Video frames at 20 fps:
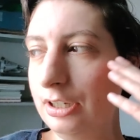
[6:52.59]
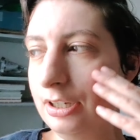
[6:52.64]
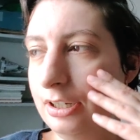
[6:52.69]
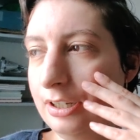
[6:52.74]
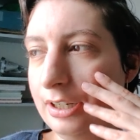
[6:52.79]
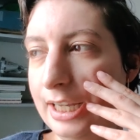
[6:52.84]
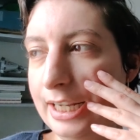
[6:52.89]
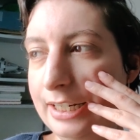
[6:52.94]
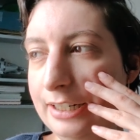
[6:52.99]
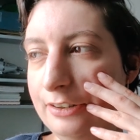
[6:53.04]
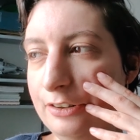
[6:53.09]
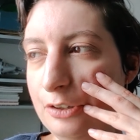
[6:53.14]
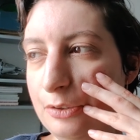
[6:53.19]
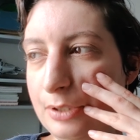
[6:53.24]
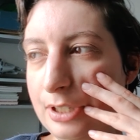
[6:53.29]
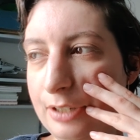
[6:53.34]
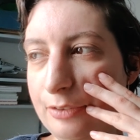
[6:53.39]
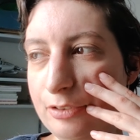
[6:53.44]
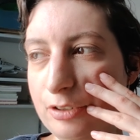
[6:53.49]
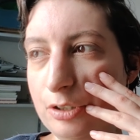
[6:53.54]
Uh, I
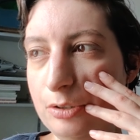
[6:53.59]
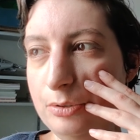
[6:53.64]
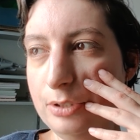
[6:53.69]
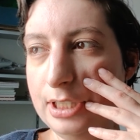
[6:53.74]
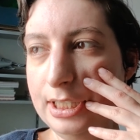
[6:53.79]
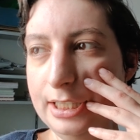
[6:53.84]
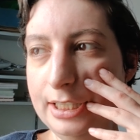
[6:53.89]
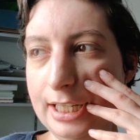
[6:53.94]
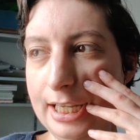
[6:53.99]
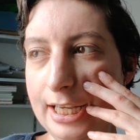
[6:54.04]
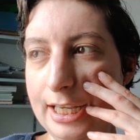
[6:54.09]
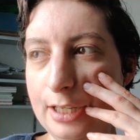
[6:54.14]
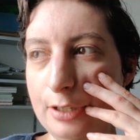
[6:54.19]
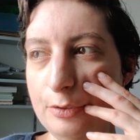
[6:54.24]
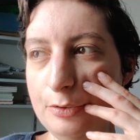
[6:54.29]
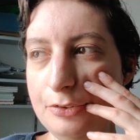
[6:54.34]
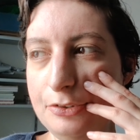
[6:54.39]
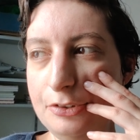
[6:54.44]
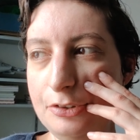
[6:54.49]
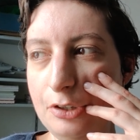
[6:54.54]
don't have Coke in the
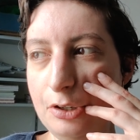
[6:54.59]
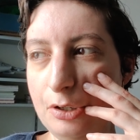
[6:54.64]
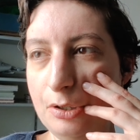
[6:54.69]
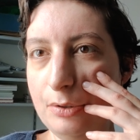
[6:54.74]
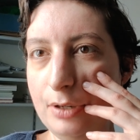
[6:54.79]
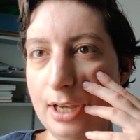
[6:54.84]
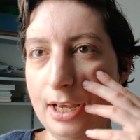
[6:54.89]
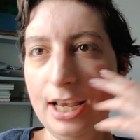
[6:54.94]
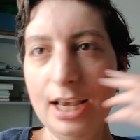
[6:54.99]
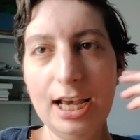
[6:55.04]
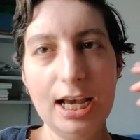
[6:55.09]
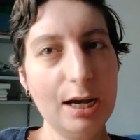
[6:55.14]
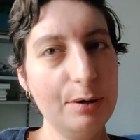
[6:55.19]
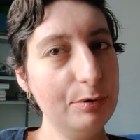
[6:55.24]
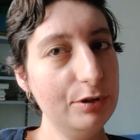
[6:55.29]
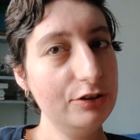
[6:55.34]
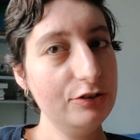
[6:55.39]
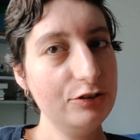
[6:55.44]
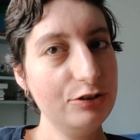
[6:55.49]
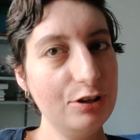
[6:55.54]
house, so I
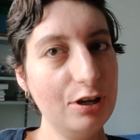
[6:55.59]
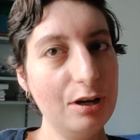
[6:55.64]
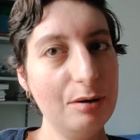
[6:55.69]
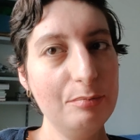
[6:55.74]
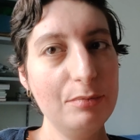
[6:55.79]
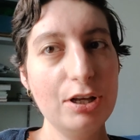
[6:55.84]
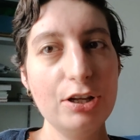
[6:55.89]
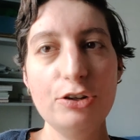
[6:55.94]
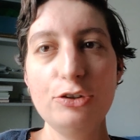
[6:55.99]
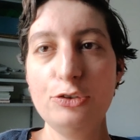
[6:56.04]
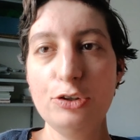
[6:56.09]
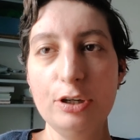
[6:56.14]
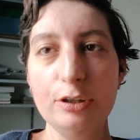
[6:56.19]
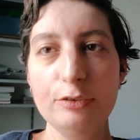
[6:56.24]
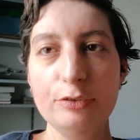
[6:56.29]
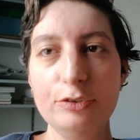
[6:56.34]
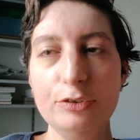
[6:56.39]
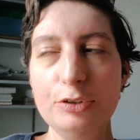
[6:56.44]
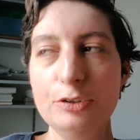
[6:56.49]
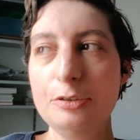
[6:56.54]
want some
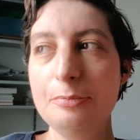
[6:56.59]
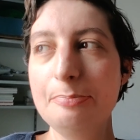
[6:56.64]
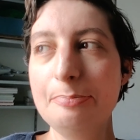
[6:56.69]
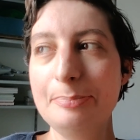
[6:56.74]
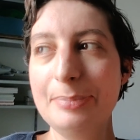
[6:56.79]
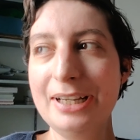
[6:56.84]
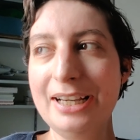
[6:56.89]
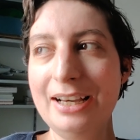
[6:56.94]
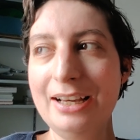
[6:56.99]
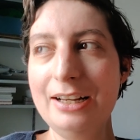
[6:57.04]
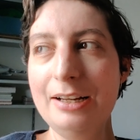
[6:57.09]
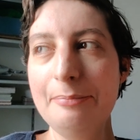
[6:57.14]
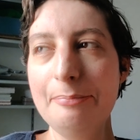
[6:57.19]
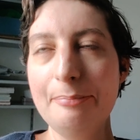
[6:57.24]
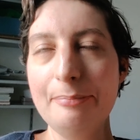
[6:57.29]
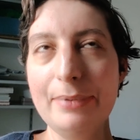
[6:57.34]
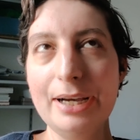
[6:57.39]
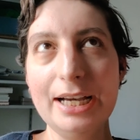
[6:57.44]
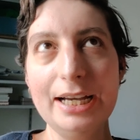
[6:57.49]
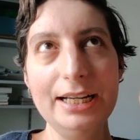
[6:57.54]
junk food, but
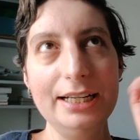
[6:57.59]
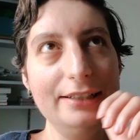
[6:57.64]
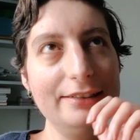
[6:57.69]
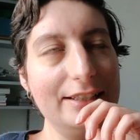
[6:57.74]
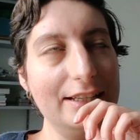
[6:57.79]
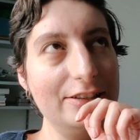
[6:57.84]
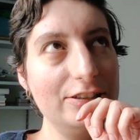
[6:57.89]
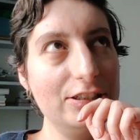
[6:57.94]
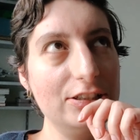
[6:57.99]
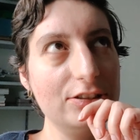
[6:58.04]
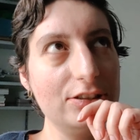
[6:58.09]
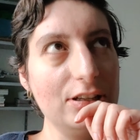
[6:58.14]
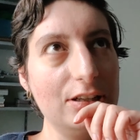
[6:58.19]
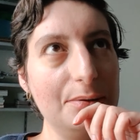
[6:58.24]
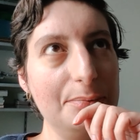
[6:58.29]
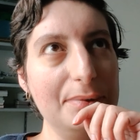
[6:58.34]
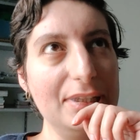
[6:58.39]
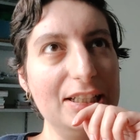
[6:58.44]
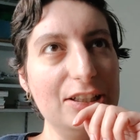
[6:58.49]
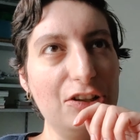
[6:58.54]
my intention is going
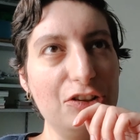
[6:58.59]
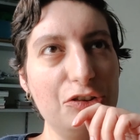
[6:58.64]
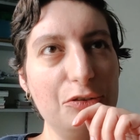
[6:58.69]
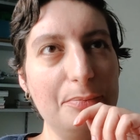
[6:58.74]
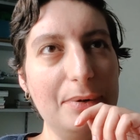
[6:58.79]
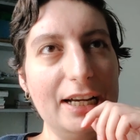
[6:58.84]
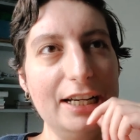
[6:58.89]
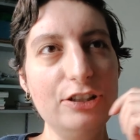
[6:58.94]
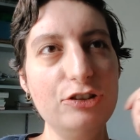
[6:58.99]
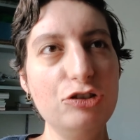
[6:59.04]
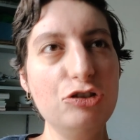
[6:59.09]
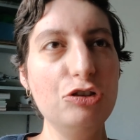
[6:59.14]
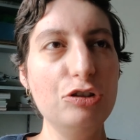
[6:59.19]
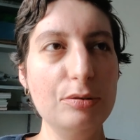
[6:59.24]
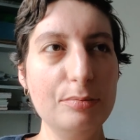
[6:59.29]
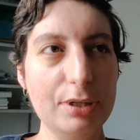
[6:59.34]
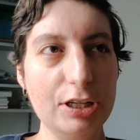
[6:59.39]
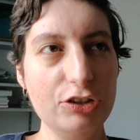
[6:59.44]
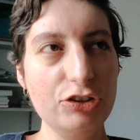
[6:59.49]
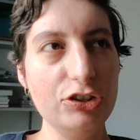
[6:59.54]
to be not to buy
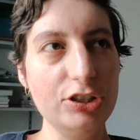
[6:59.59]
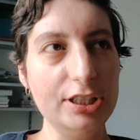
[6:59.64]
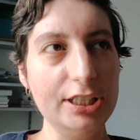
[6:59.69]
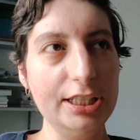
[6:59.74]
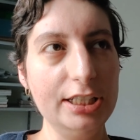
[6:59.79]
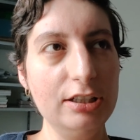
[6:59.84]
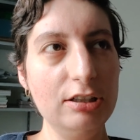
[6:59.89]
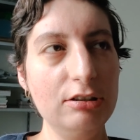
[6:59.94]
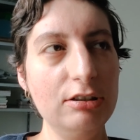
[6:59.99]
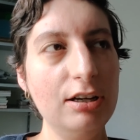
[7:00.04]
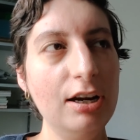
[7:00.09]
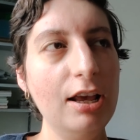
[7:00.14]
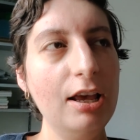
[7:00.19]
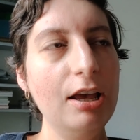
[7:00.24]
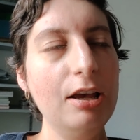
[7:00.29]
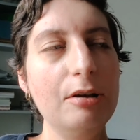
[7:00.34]
too much neither.